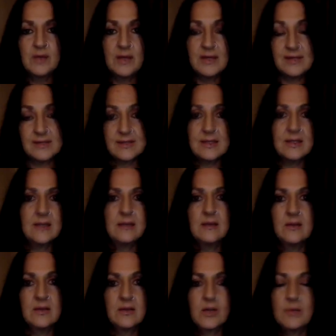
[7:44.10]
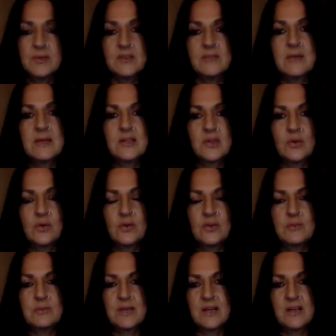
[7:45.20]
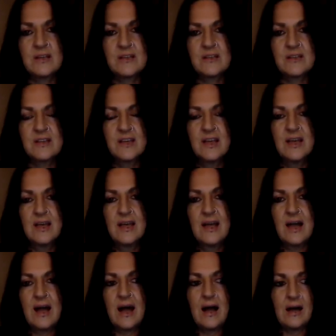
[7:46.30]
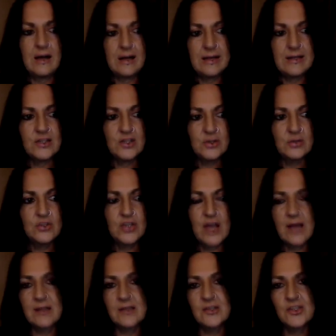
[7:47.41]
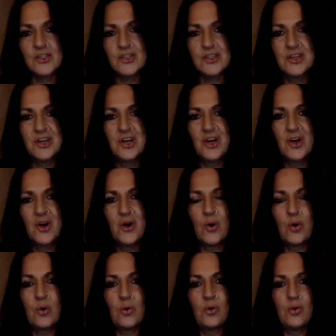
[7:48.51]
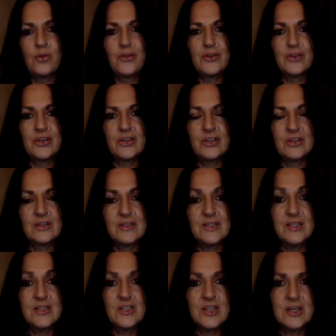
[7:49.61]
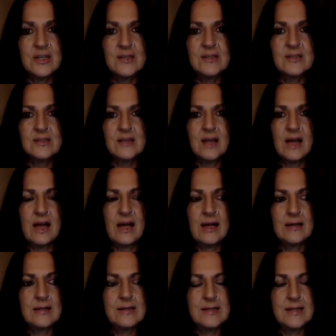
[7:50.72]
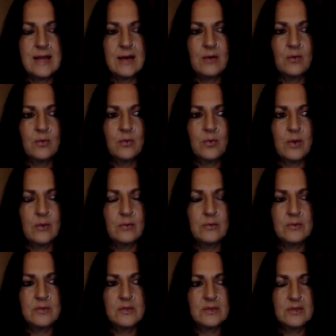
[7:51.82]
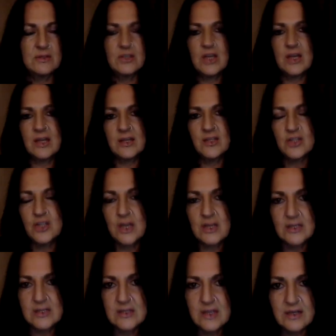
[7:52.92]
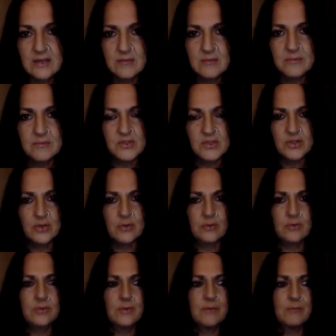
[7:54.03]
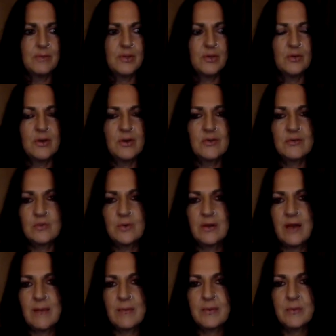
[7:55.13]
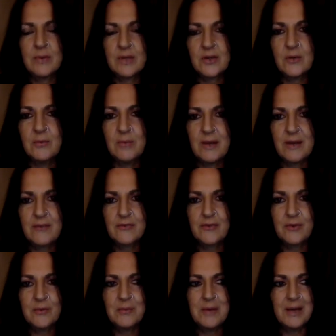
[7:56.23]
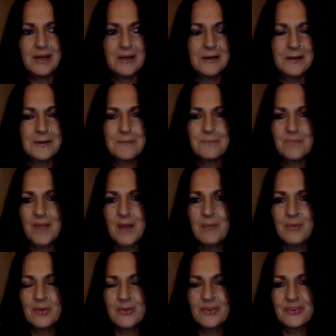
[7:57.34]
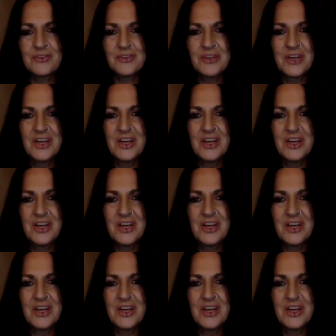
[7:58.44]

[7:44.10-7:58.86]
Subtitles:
listening and coming to my talks, because I do challenge all the teachings, and that won't change anytime soon. But who knows what will happen when I come back from a month